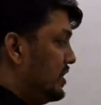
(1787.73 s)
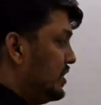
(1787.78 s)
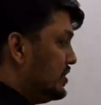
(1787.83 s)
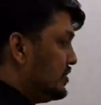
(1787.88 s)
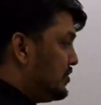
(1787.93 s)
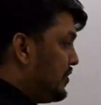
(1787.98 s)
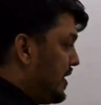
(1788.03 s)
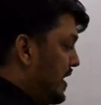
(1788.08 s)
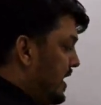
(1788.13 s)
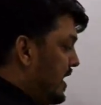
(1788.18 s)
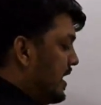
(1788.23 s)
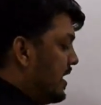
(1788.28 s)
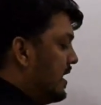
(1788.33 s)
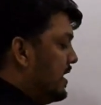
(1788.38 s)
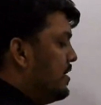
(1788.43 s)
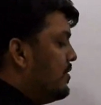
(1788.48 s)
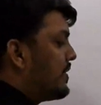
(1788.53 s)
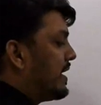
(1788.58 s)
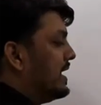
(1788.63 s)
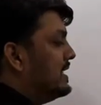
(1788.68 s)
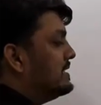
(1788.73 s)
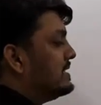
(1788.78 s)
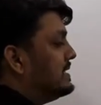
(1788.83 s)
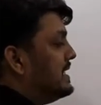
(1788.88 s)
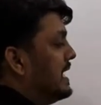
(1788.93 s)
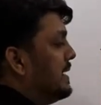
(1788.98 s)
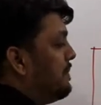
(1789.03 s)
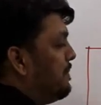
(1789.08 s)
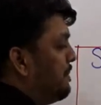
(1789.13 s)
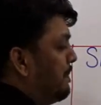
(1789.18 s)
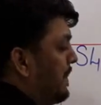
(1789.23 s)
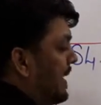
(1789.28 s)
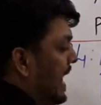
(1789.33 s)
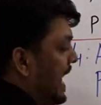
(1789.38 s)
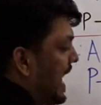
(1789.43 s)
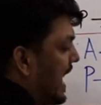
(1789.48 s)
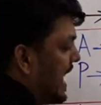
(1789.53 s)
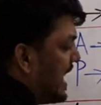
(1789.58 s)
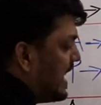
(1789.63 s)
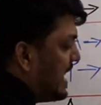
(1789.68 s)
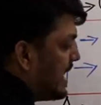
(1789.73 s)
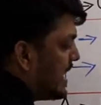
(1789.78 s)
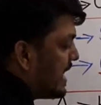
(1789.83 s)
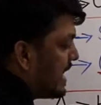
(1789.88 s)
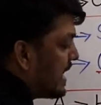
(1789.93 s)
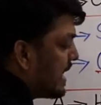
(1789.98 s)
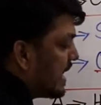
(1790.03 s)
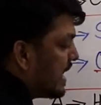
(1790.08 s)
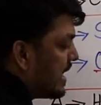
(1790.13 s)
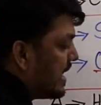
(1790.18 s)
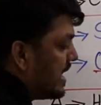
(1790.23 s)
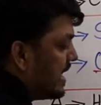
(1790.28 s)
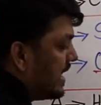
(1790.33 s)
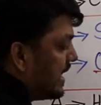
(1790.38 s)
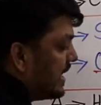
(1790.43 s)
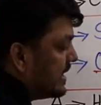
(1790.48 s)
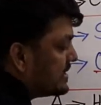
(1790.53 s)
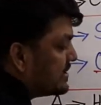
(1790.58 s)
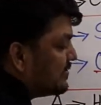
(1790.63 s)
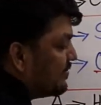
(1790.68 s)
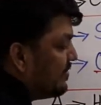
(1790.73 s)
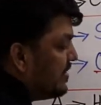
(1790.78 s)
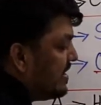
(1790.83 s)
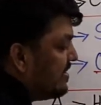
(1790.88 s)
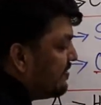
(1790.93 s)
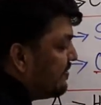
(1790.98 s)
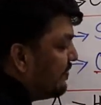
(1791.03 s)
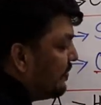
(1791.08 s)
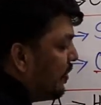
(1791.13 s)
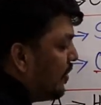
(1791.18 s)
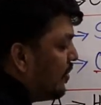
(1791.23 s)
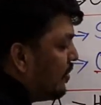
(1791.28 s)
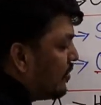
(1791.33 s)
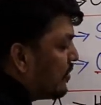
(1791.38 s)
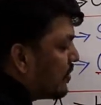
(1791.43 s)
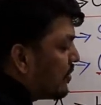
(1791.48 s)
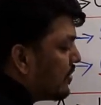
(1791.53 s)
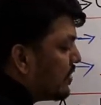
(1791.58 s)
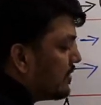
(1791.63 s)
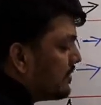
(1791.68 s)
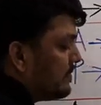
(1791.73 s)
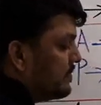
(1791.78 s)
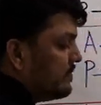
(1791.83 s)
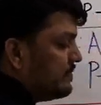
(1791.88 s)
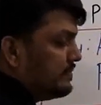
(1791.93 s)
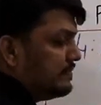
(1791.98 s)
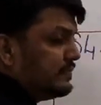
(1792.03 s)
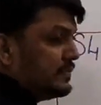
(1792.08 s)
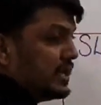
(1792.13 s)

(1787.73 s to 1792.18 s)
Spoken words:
So here you can see playing, it's V4.